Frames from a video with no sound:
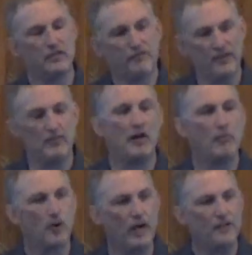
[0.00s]
to defend
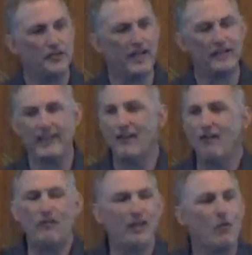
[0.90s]
my project.
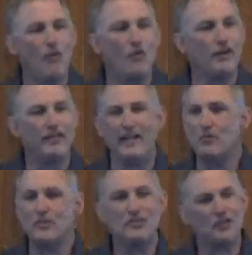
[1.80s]
They only wanted,
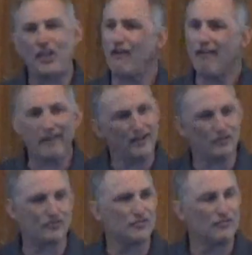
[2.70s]
they were just
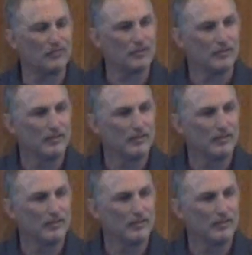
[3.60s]
curious.